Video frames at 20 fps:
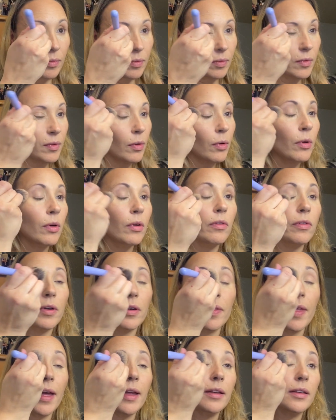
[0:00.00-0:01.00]
Go
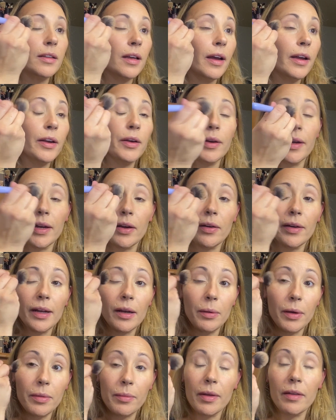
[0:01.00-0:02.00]
over that entire
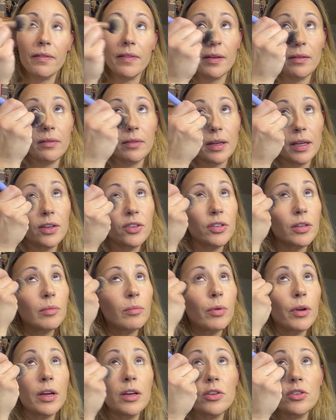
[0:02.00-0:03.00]
area with my foundation
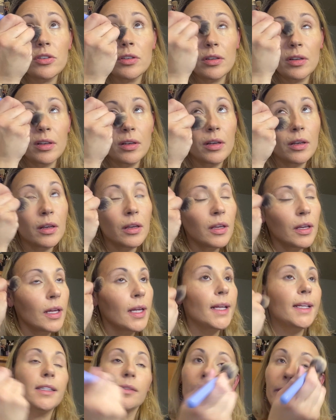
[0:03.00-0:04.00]
brush.
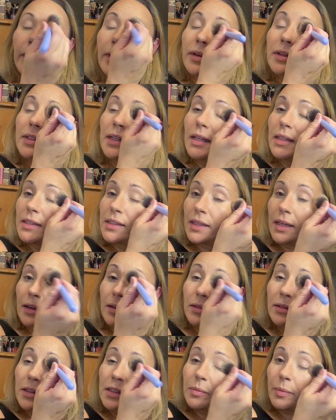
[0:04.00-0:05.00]
As weird as that
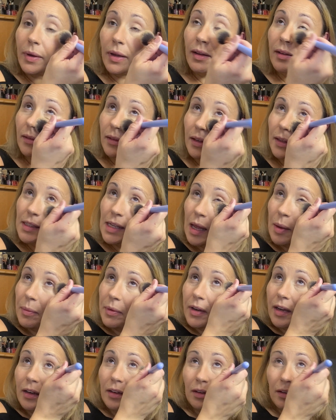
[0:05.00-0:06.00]
sounds, but it's
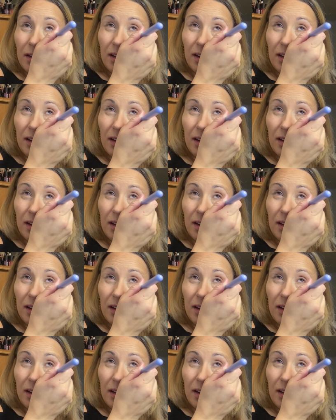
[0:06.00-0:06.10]
happening.